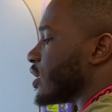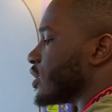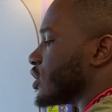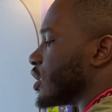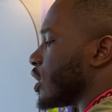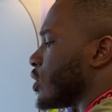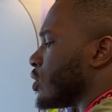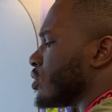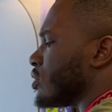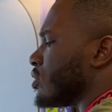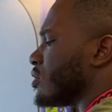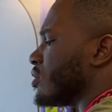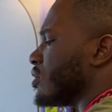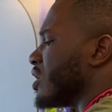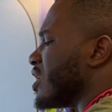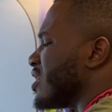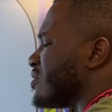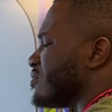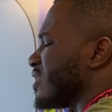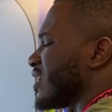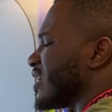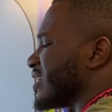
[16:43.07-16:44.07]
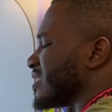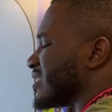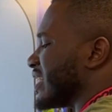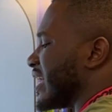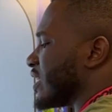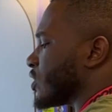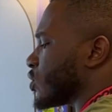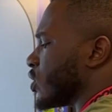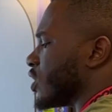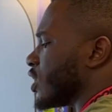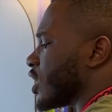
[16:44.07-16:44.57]
total because
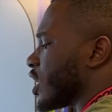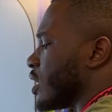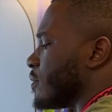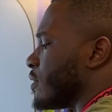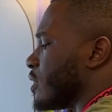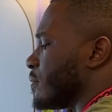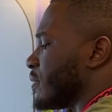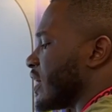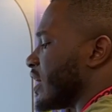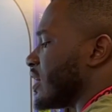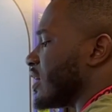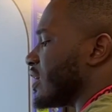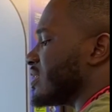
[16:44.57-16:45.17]
that's going to come up in a